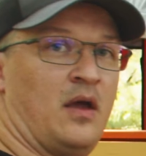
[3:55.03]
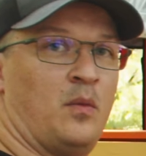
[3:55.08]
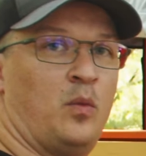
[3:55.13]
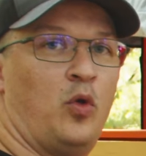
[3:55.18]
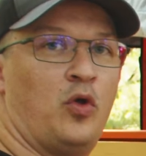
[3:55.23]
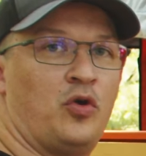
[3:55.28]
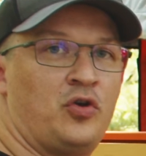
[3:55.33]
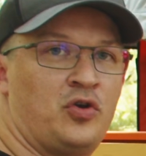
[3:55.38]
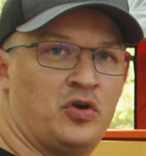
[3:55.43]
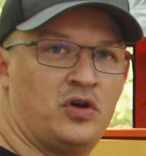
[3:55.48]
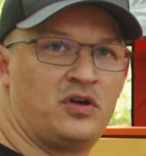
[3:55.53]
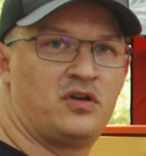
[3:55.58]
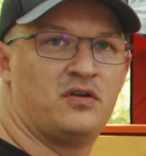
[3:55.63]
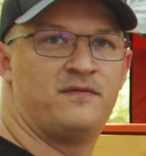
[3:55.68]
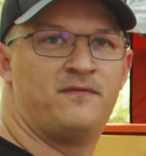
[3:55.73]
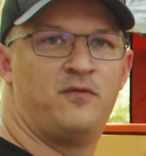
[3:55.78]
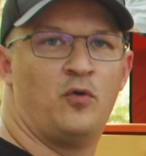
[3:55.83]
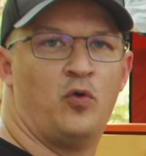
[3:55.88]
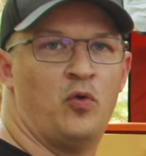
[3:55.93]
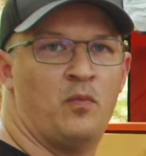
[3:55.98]
able to cook a
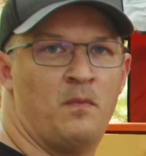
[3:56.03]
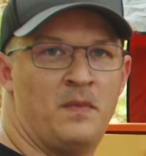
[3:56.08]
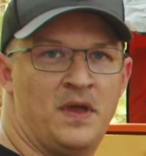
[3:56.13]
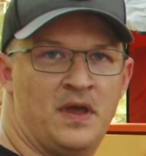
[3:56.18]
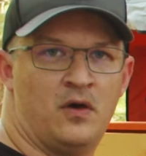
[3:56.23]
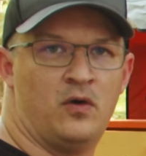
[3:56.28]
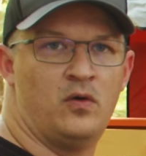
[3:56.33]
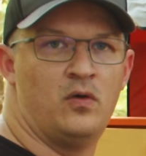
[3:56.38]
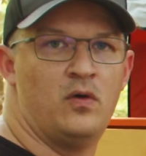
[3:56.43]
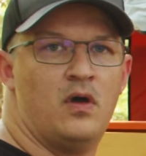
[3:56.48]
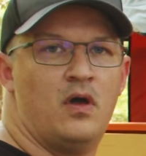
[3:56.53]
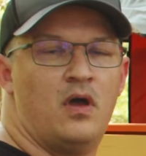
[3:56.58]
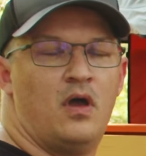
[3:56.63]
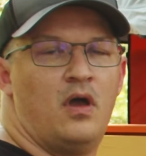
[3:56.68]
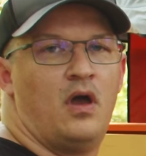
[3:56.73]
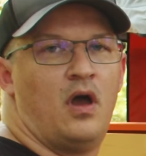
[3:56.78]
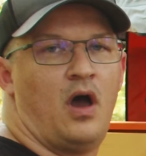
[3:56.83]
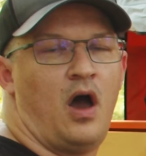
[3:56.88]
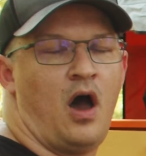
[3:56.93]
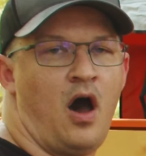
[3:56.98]
full meal
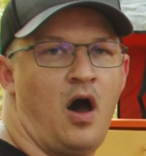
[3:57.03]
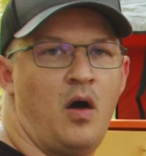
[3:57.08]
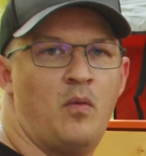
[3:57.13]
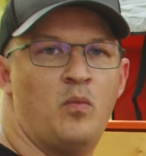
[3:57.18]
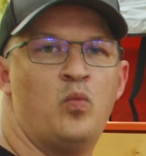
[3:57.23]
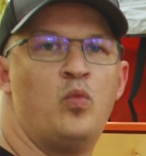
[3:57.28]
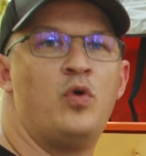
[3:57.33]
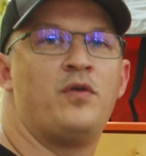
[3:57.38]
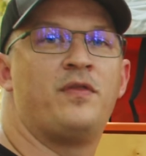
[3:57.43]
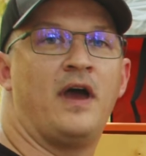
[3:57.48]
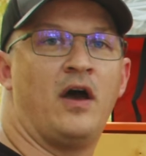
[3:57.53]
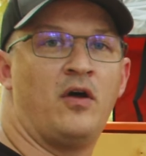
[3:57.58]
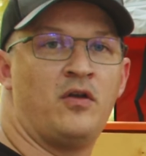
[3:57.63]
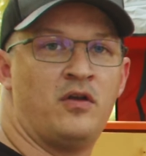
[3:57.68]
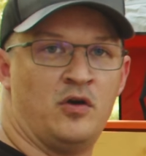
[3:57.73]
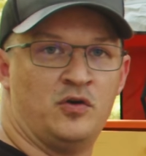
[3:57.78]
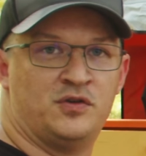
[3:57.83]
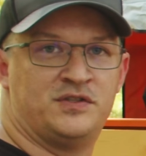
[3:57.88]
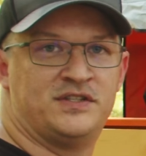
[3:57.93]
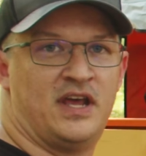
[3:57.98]
without
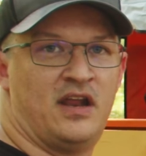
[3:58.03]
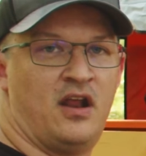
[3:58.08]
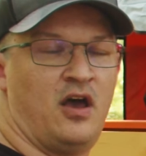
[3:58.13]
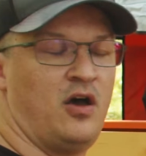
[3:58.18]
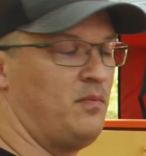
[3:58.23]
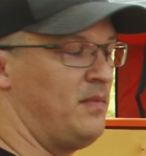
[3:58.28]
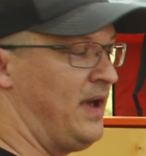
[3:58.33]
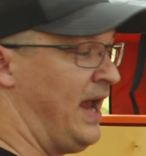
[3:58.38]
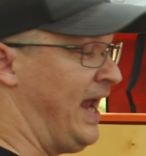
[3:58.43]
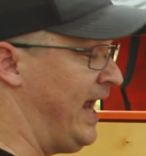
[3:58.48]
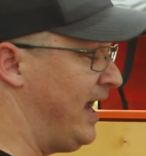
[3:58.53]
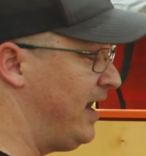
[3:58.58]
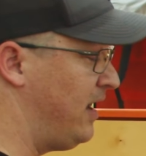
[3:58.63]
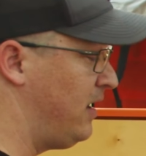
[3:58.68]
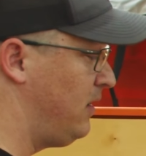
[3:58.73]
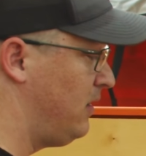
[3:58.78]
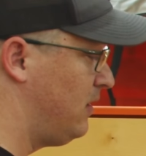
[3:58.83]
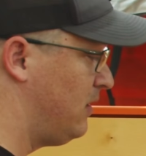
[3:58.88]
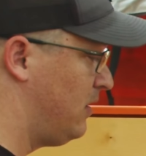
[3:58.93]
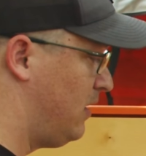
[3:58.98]
no setup
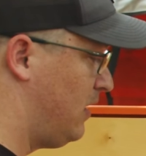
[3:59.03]
and